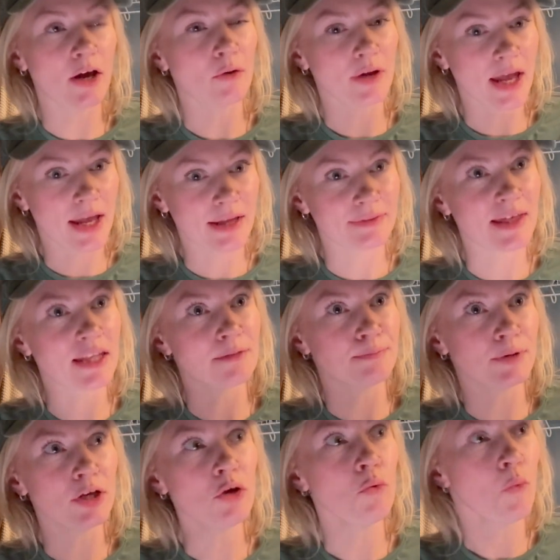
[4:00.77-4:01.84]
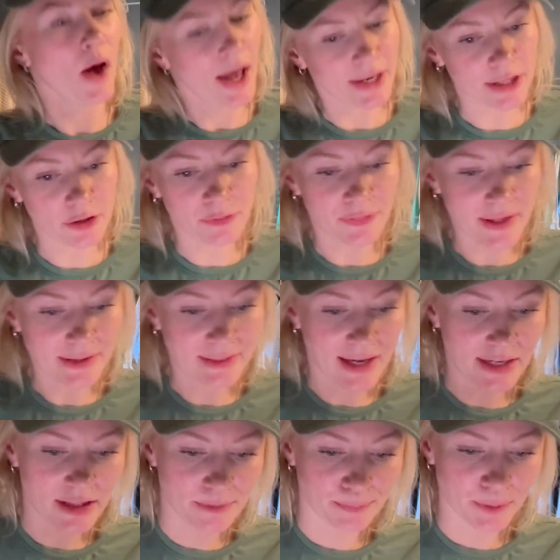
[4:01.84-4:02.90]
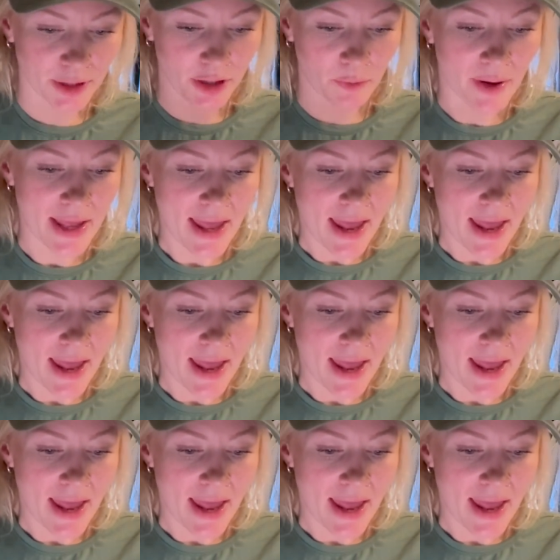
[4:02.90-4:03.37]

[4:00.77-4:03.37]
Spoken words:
Okay, that's blue. Why do you think that is blue?